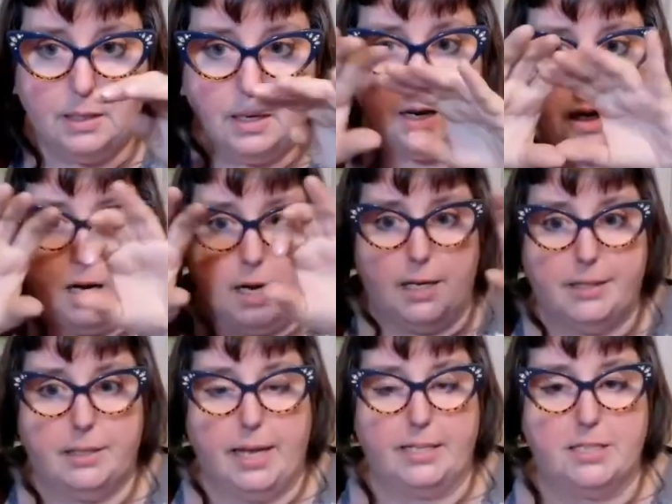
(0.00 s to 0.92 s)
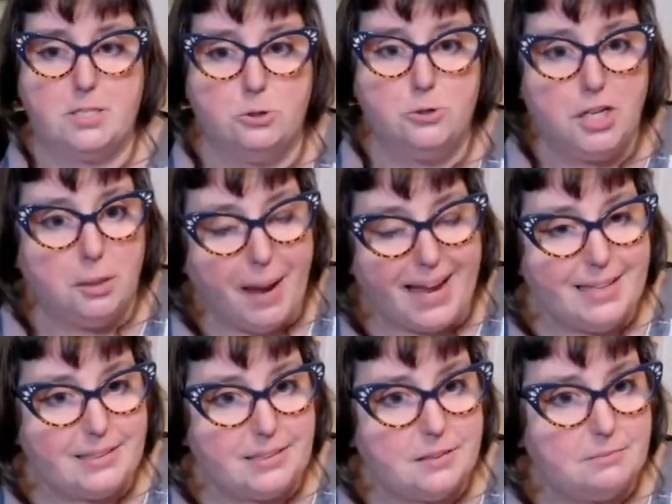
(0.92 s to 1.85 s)
on like a sushi
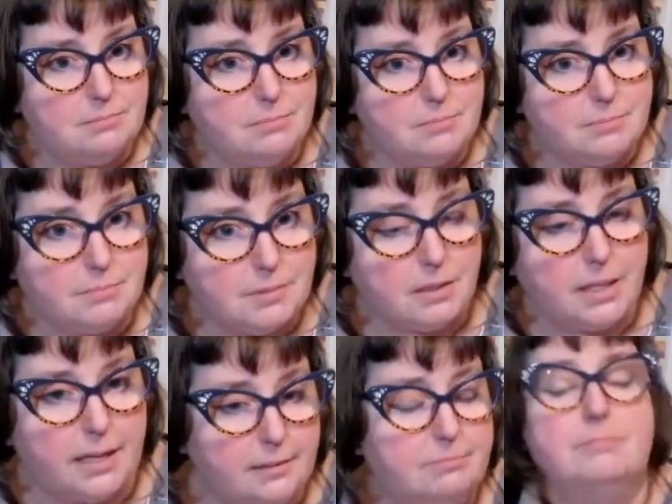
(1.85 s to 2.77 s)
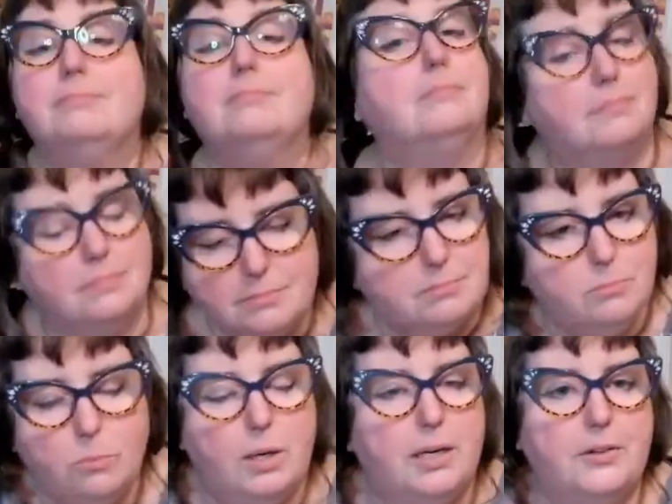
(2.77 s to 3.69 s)
mat. Okay.
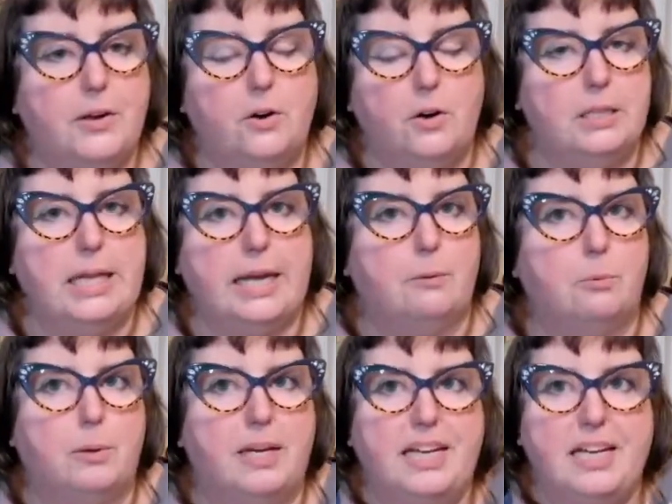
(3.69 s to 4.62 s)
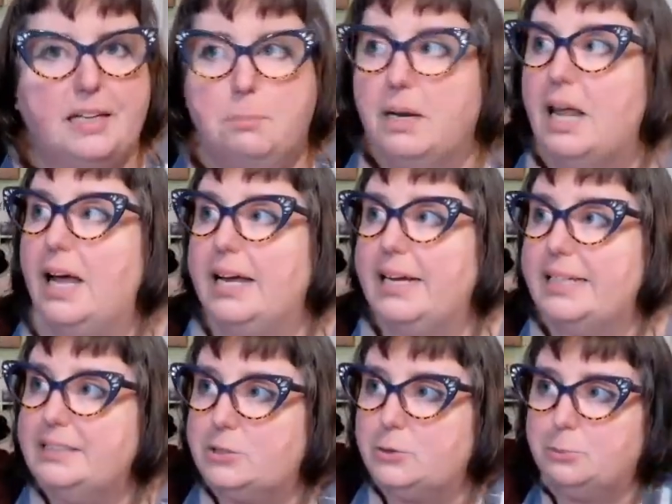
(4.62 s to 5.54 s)
They're called like reed
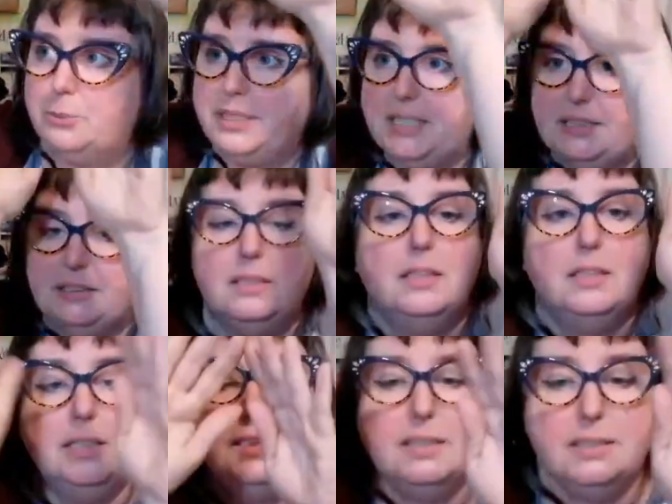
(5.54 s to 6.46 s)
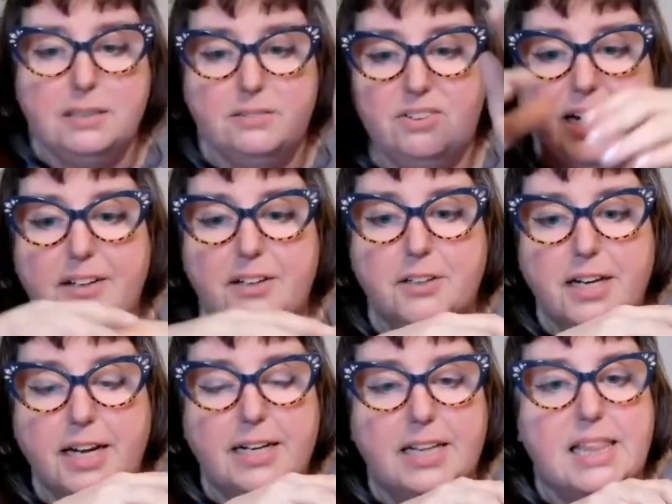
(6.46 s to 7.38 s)
blinds or reed divider
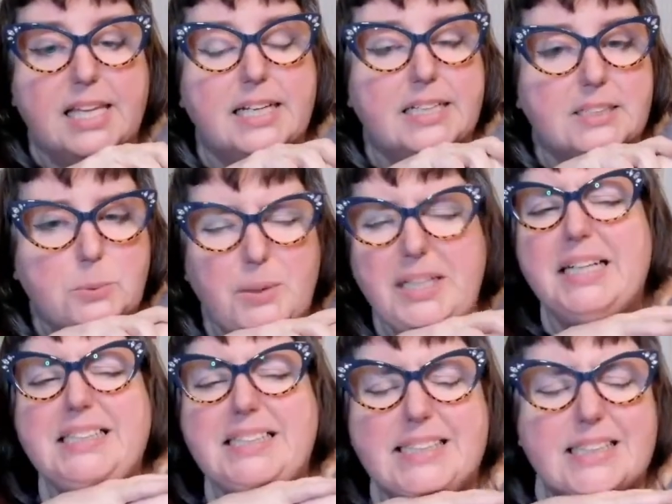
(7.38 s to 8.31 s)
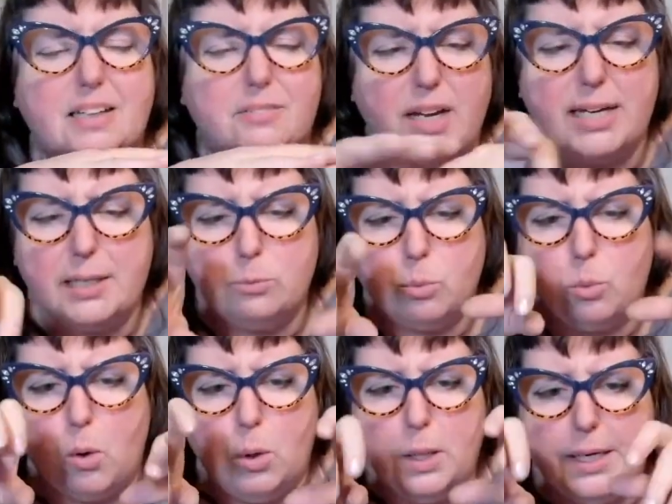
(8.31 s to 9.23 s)
kind of things. What do you guys think? If I could
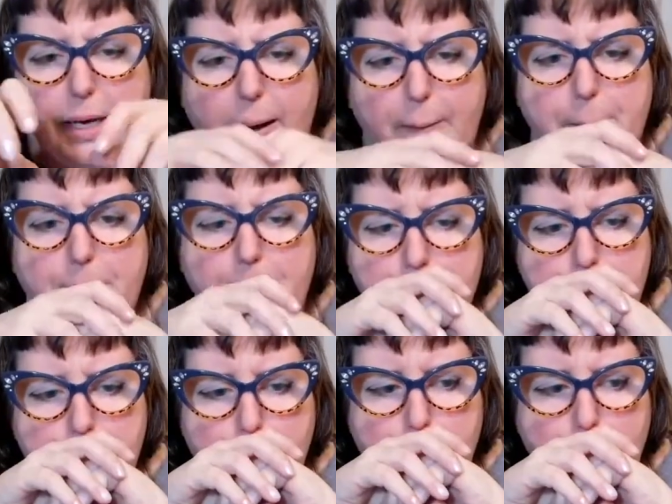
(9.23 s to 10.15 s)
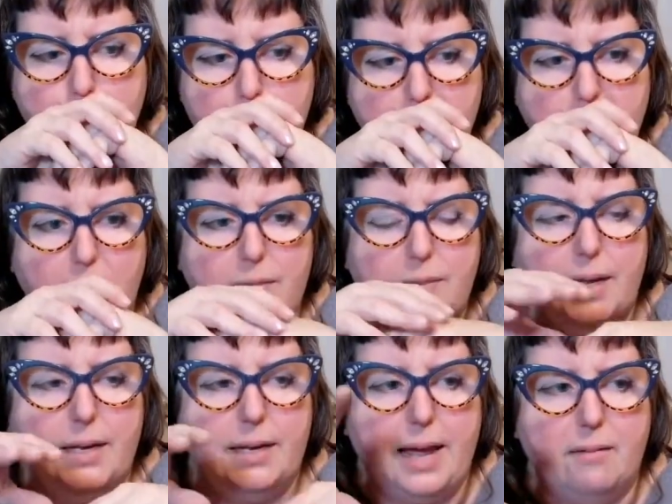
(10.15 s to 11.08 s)
roll it up and
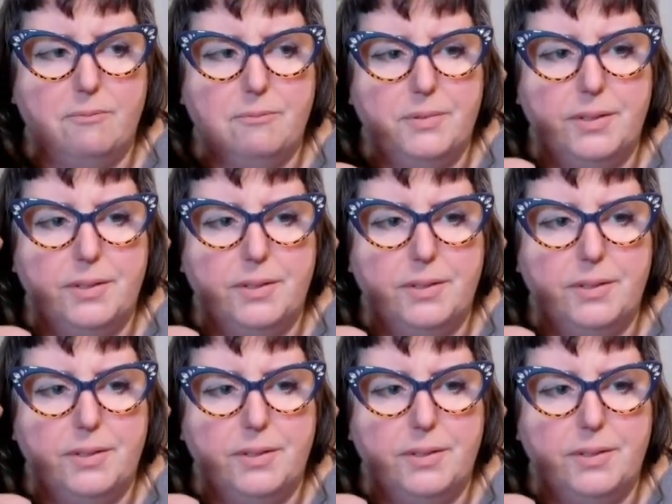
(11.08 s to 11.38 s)
then have